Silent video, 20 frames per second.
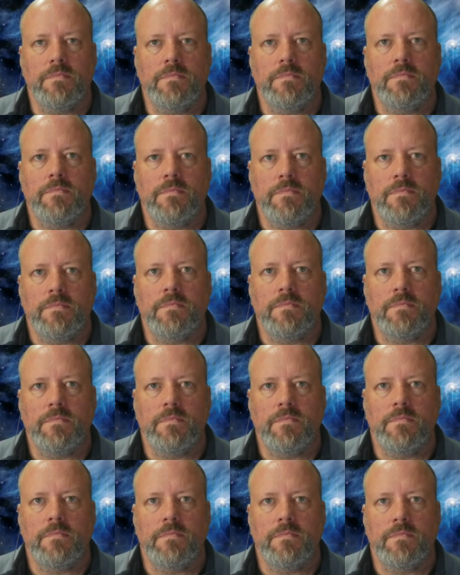
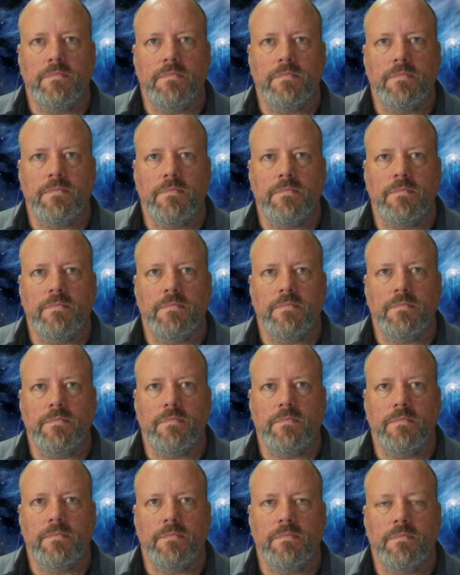
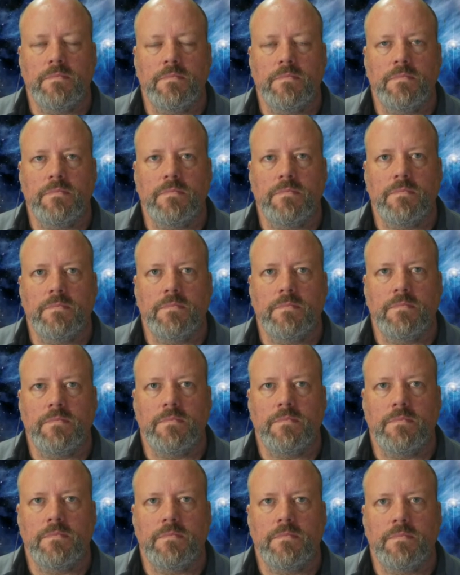
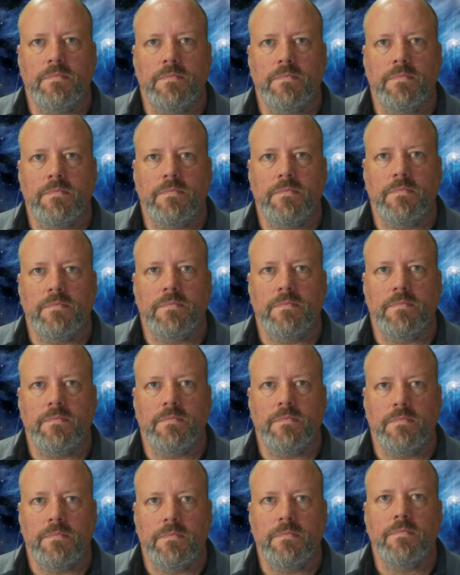
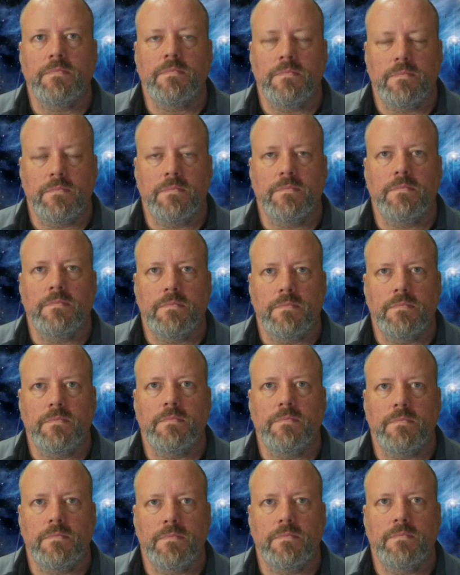
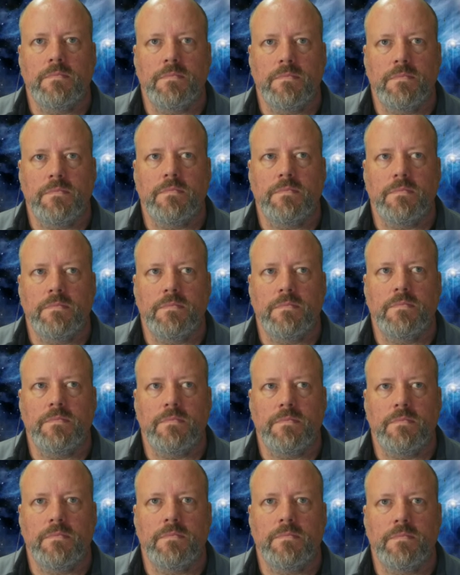
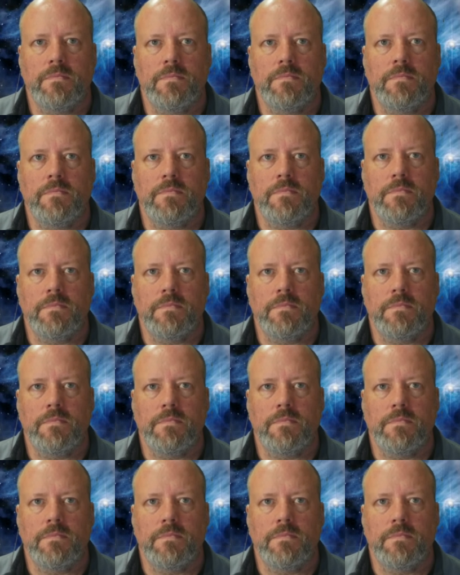[no speech]